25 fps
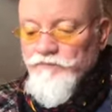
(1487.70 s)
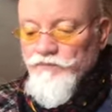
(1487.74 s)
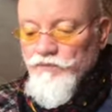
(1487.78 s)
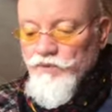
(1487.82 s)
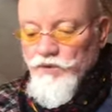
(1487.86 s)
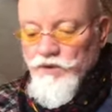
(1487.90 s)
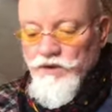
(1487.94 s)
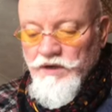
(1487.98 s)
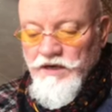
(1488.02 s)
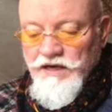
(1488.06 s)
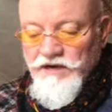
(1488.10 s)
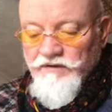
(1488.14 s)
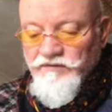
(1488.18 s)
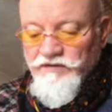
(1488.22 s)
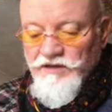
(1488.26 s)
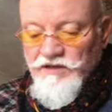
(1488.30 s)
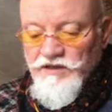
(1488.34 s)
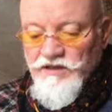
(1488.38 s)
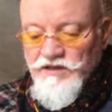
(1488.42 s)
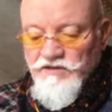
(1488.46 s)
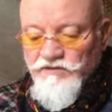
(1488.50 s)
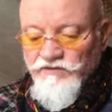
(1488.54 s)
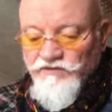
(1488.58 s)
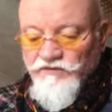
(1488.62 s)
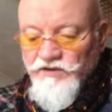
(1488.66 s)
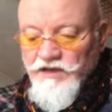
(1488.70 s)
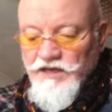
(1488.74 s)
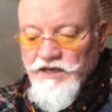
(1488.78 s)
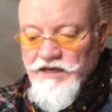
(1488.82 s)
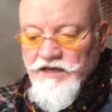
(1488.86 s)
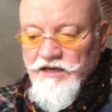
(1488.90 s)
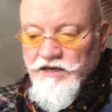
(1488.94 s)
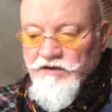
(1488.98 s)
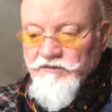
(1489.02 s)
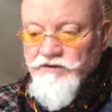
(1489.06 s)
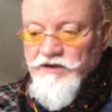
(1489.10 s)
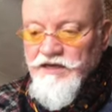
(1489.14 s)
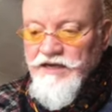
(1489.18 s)
We were having this
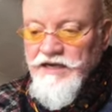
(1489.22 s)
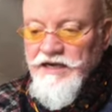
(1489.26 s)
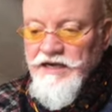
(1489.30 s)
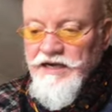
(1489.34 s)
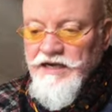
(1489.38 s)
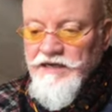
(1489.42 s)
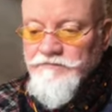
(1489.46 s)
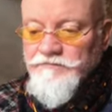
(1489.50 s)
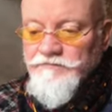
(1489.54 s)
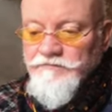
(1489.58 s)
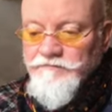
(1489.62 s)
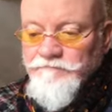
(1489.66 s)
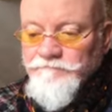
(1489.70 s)
feeling of a cat